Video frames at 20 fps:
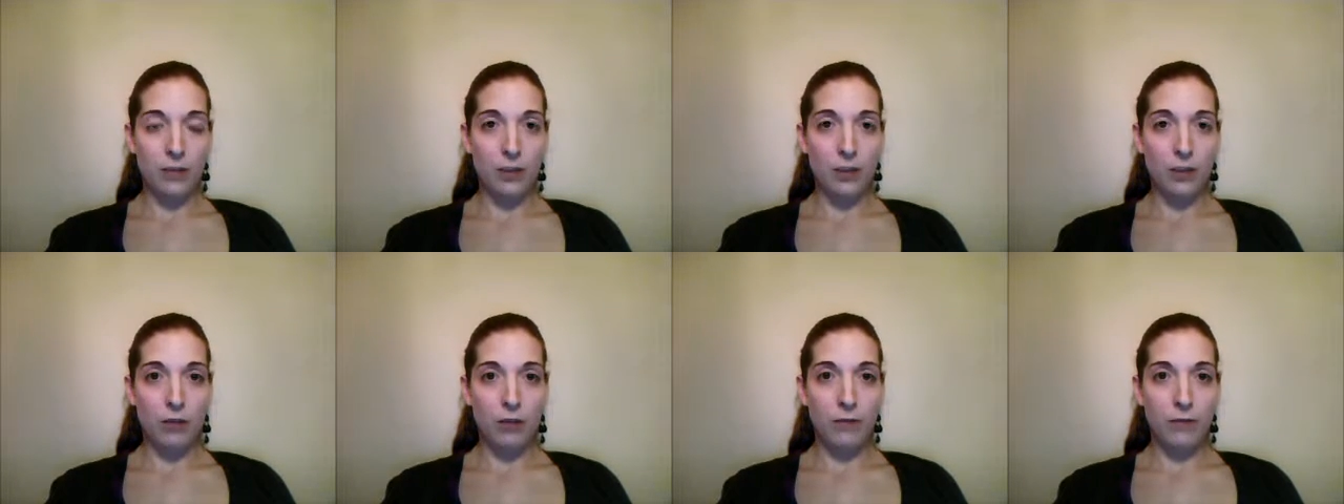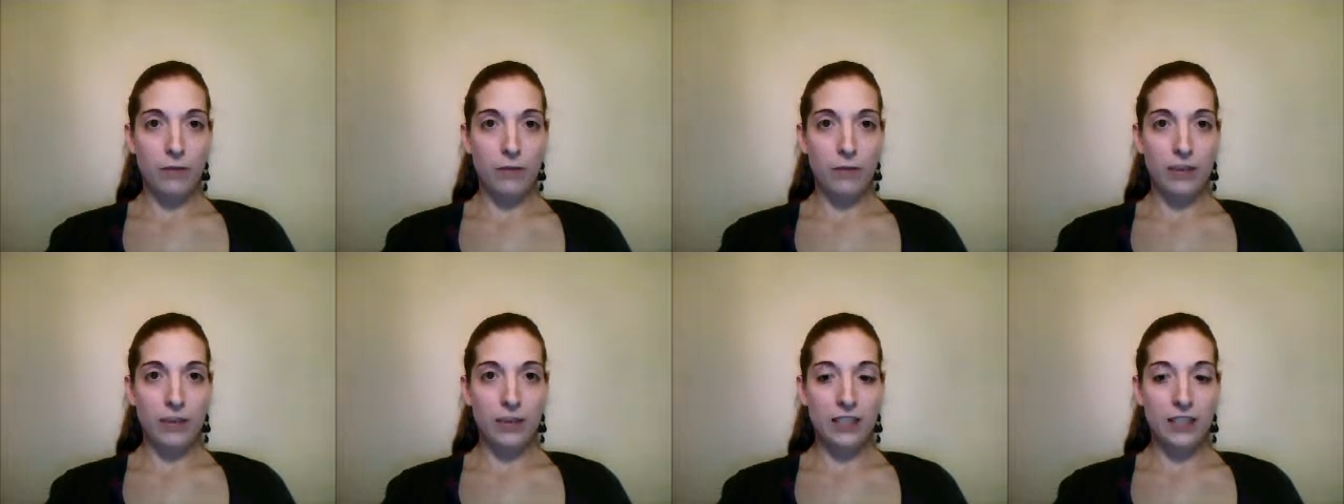So
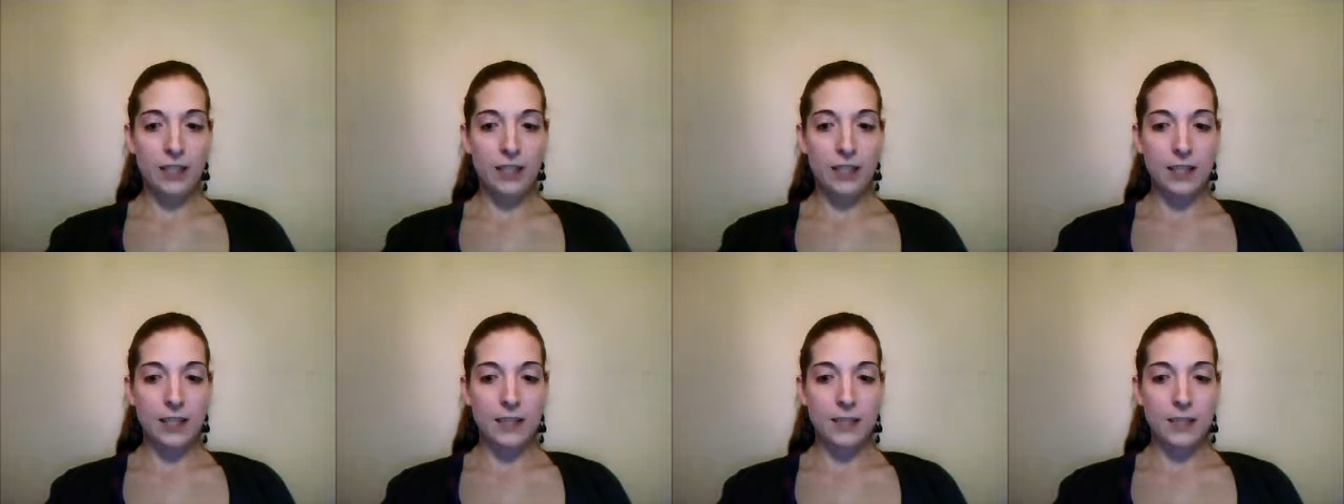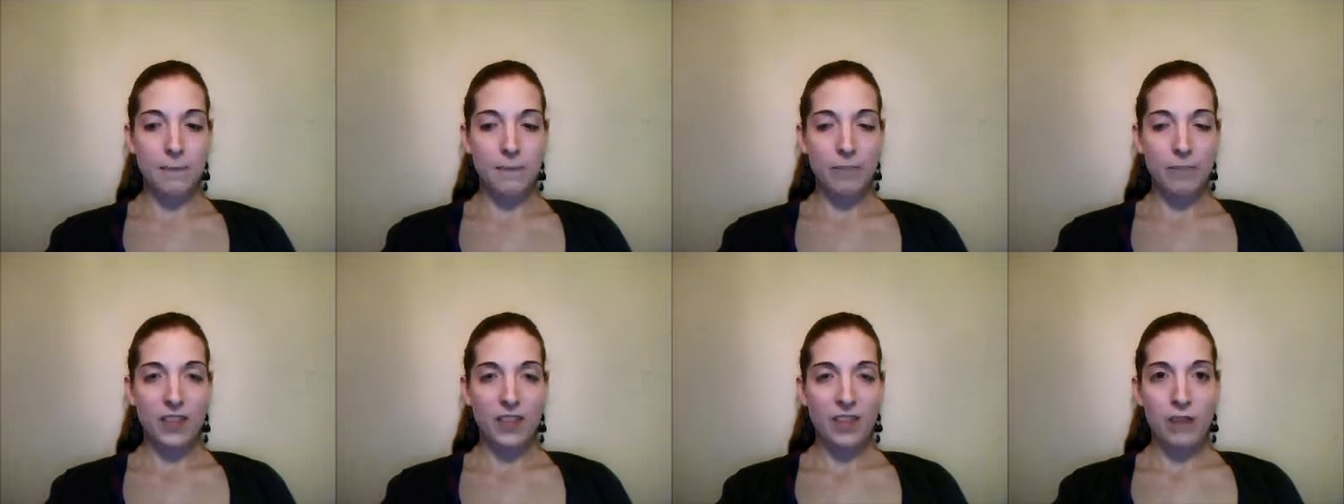for instance,
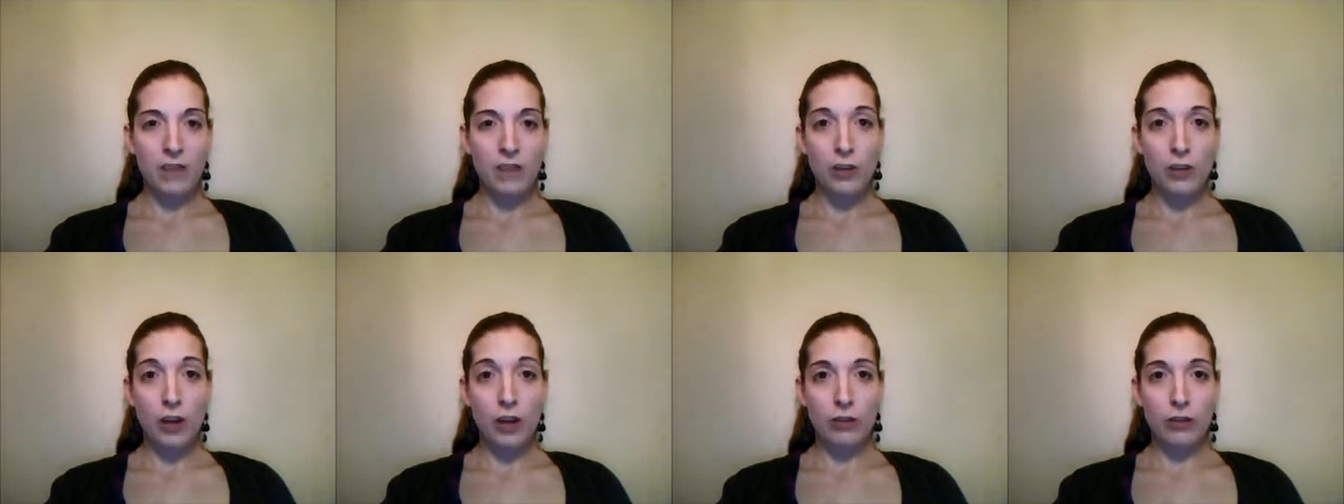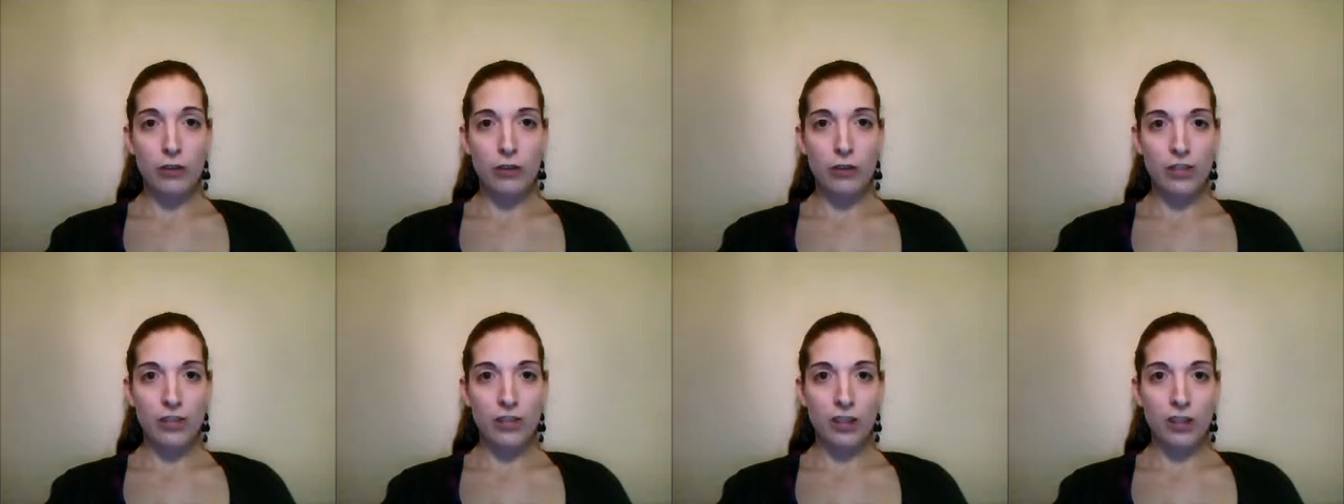if you go to
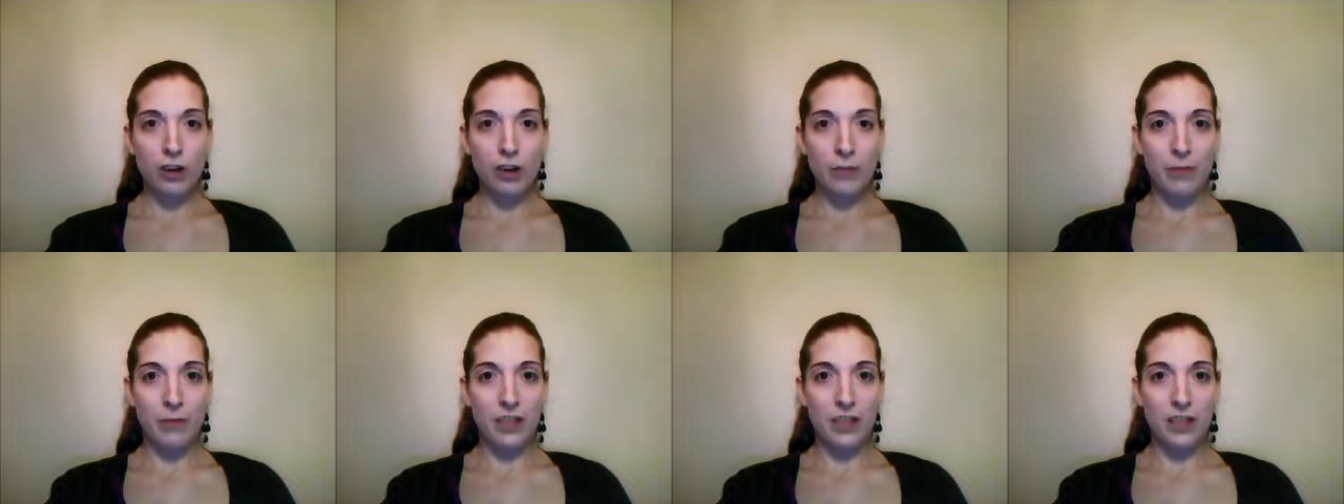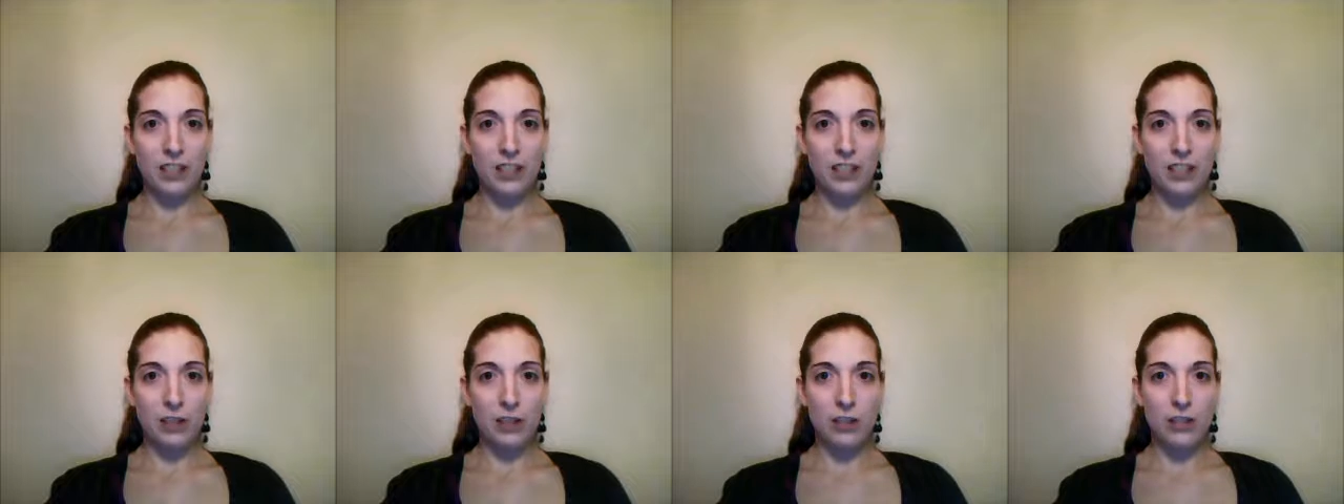a Starbucks
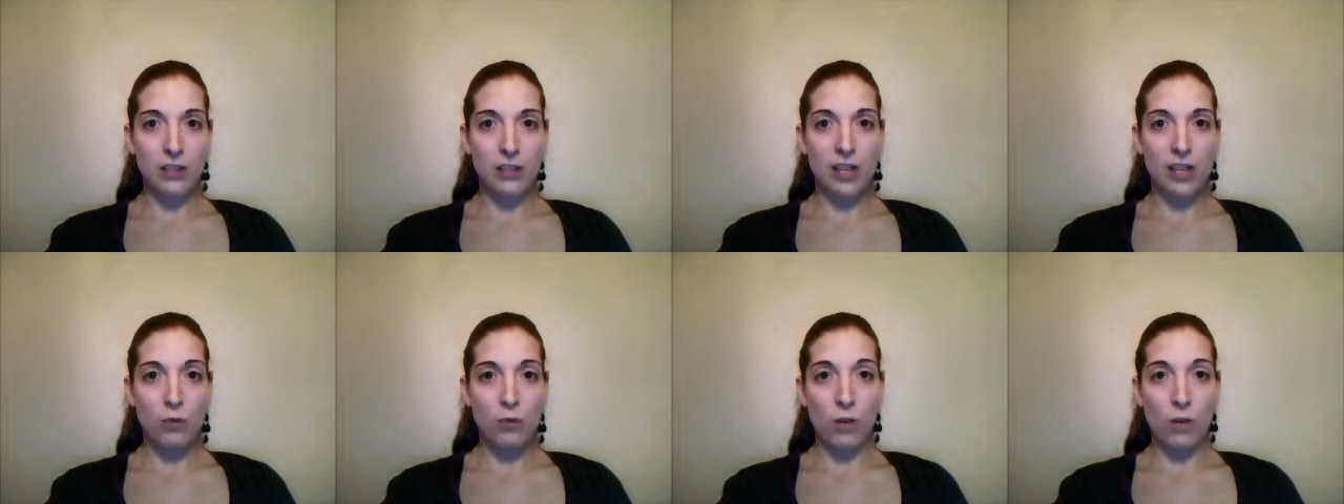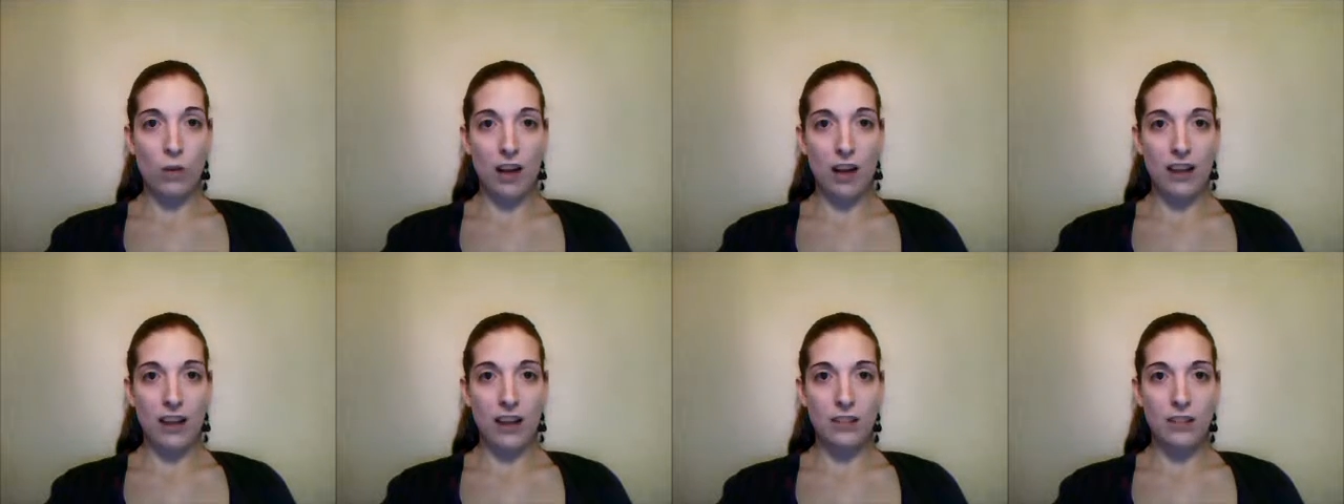and you say you want an
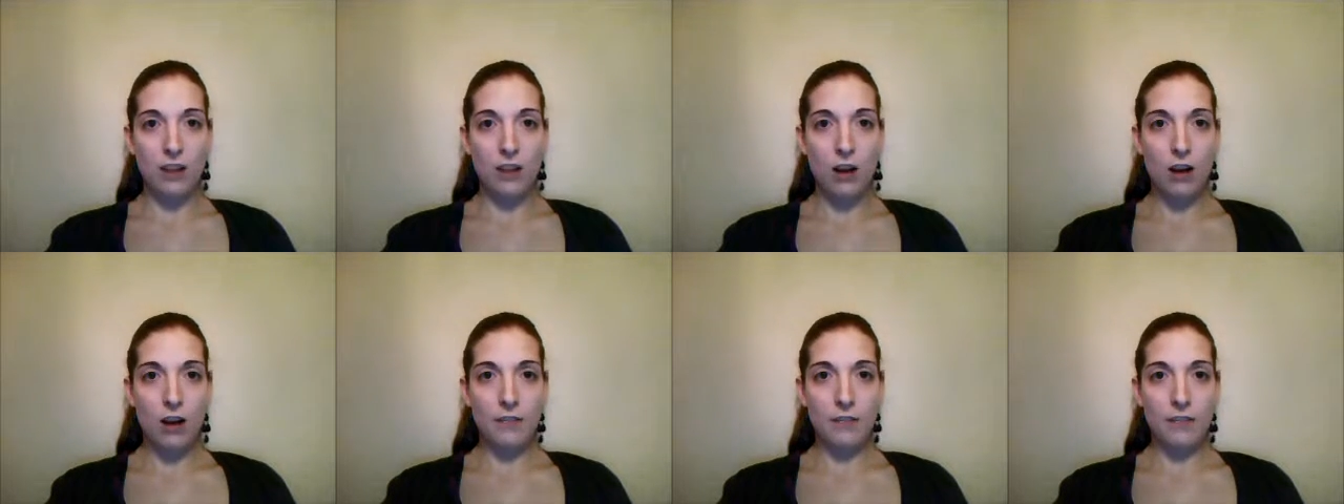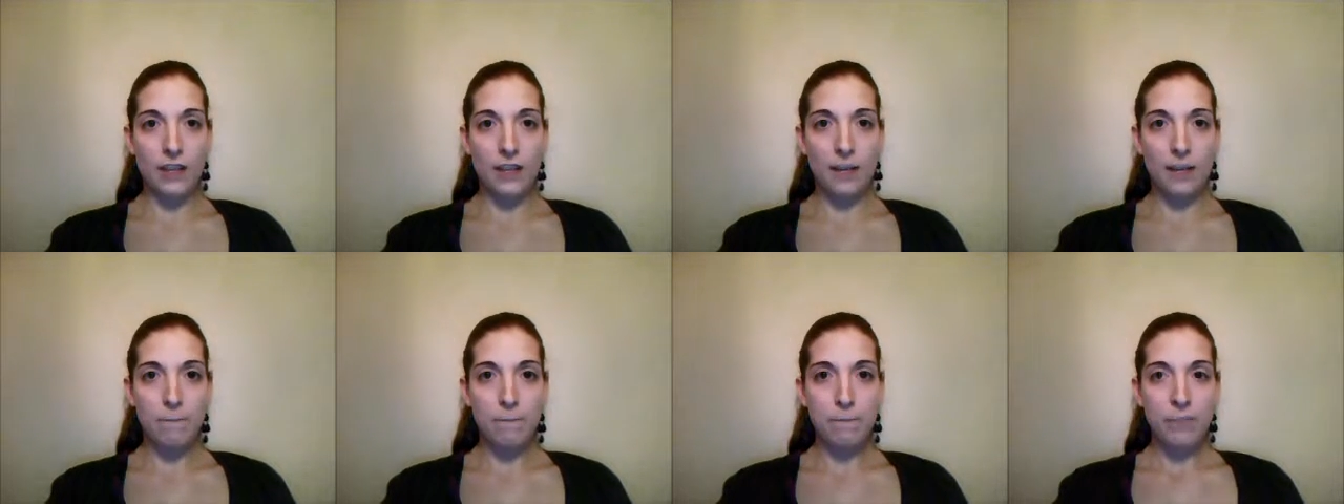iced coffee,